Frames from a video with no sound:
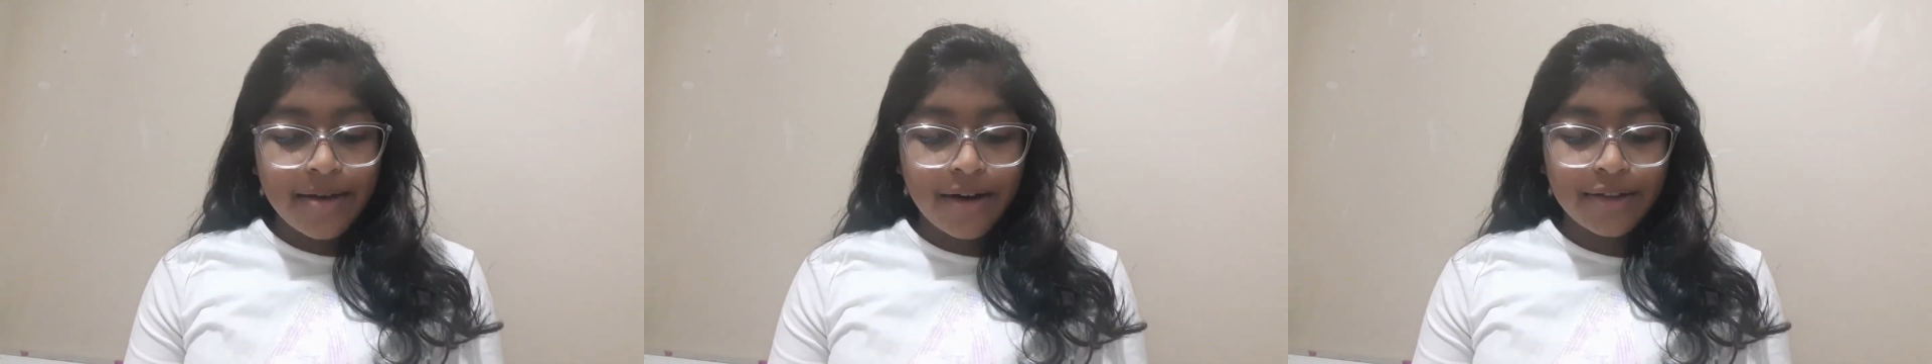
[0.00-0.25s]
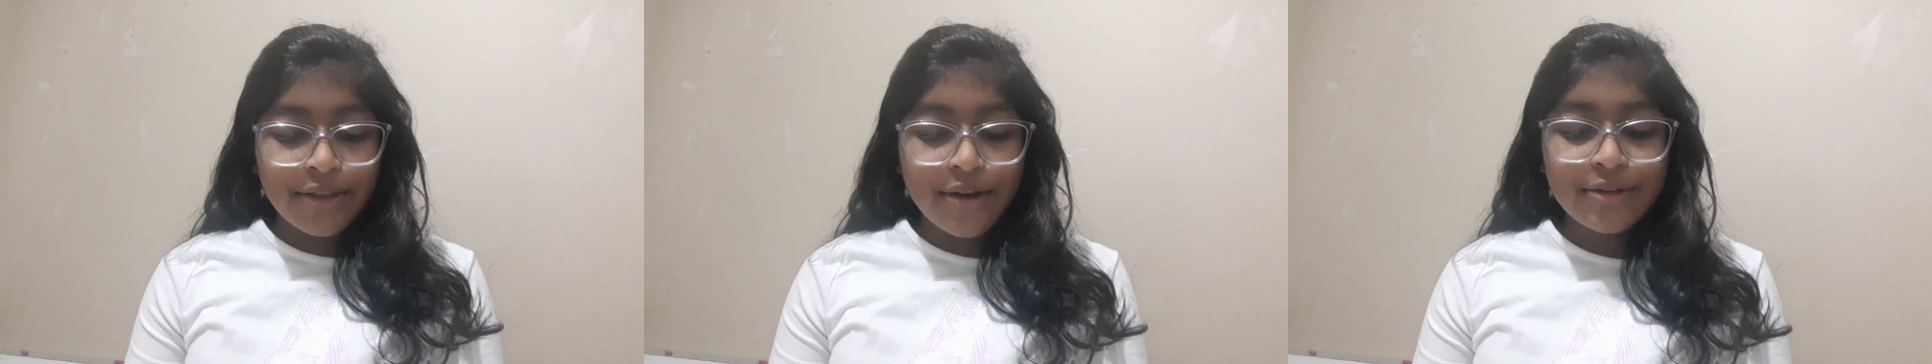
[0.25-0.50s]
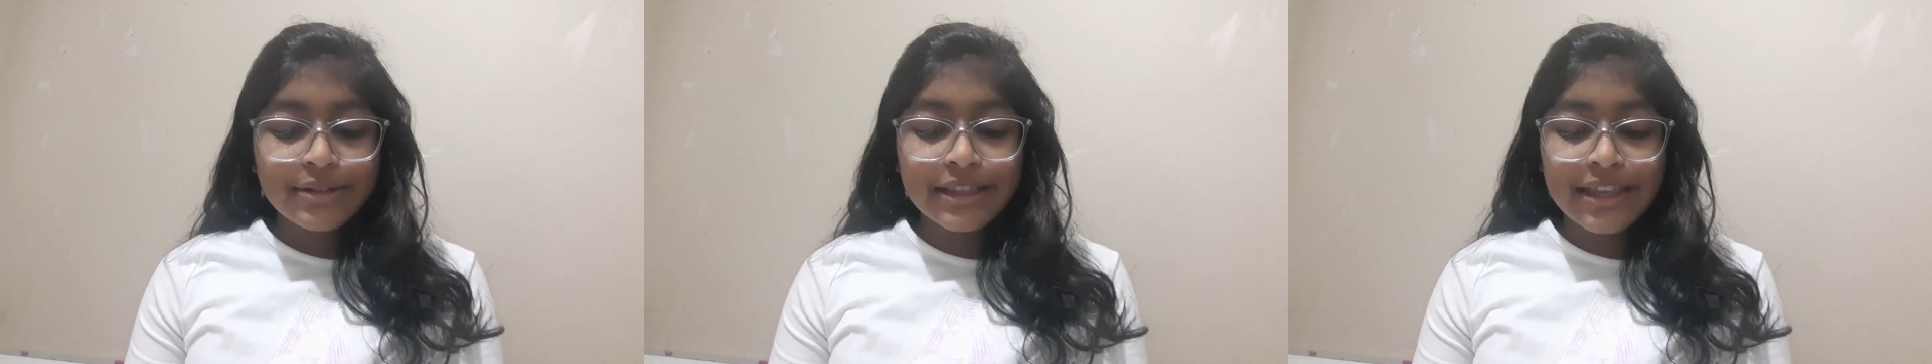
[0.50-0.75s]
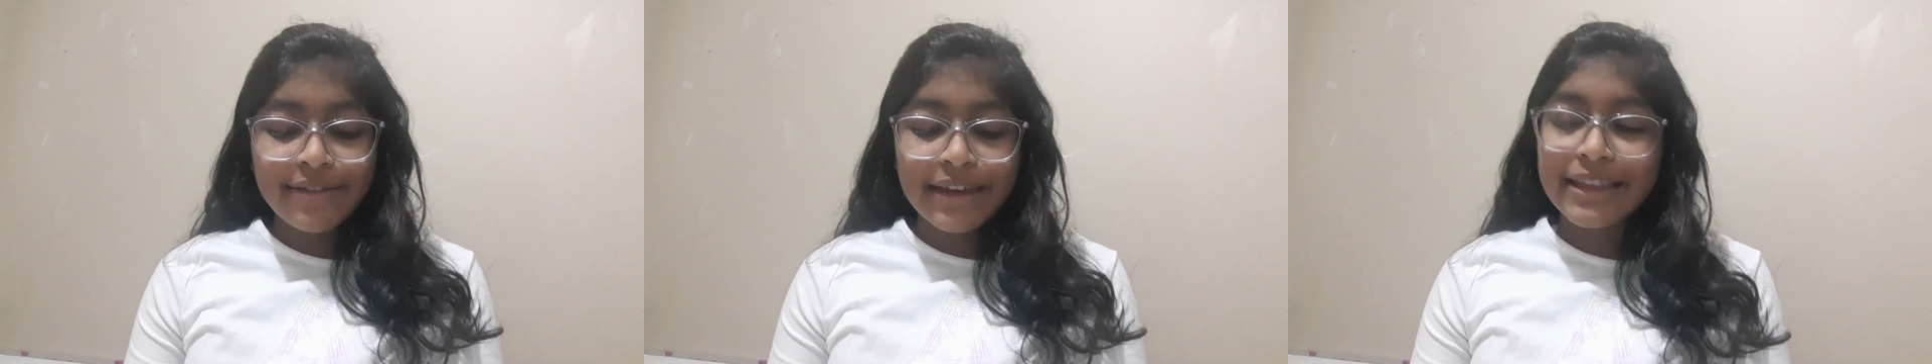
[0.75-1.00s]
on
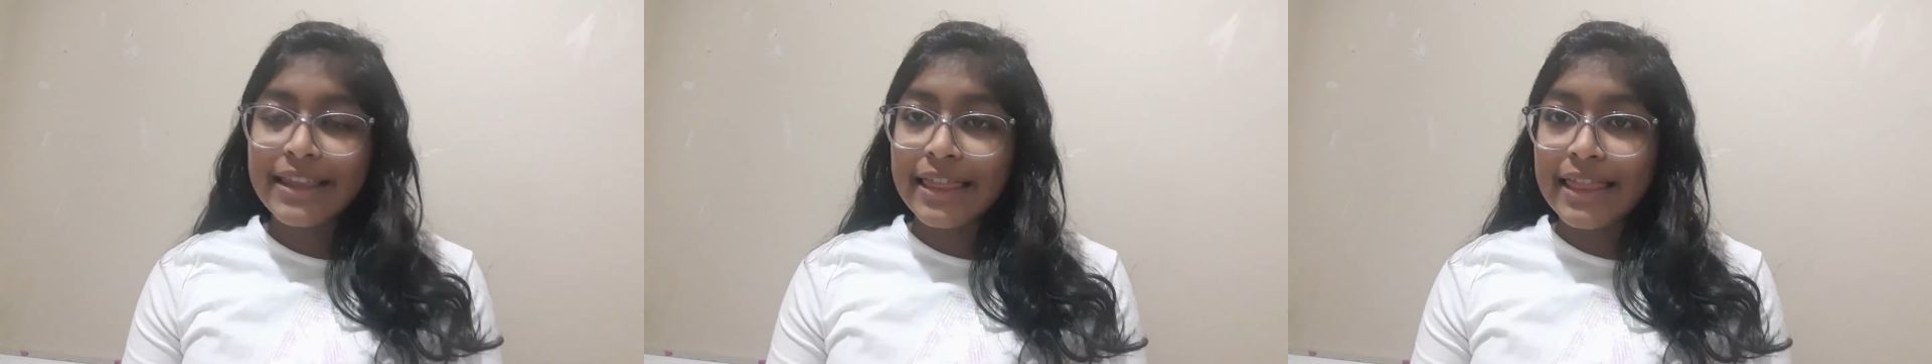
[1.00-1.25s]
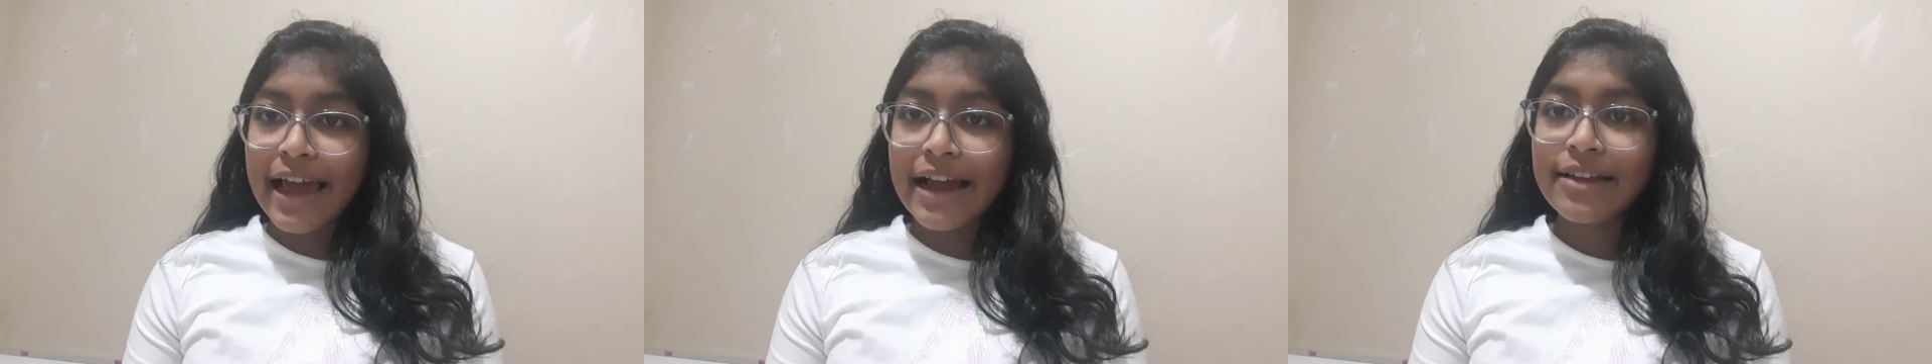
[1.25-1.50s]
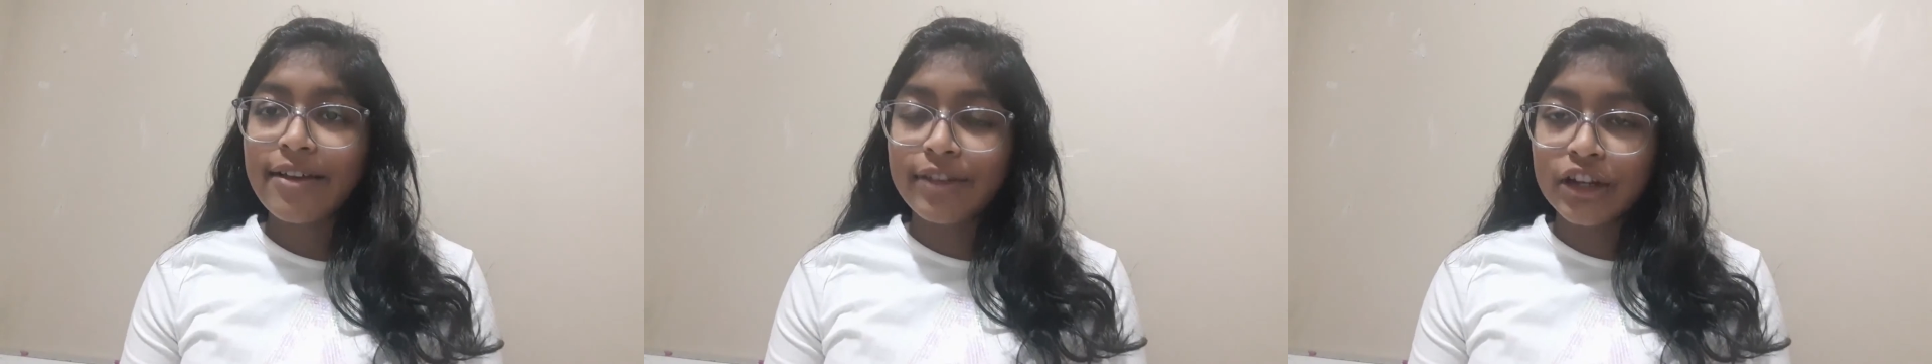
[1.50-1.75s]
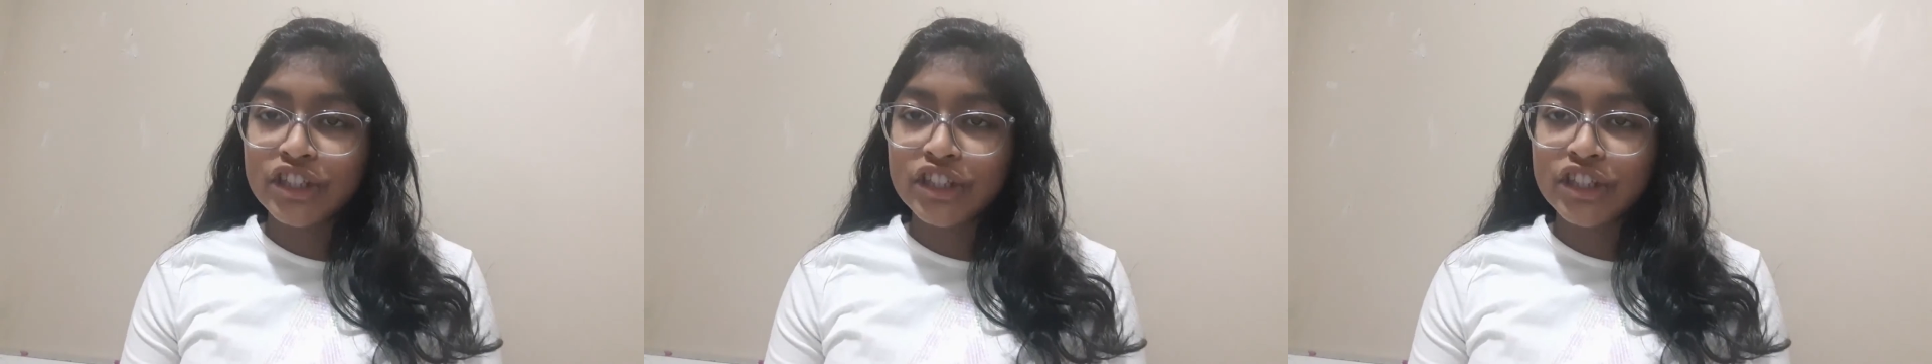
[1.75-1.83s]
those living in the land of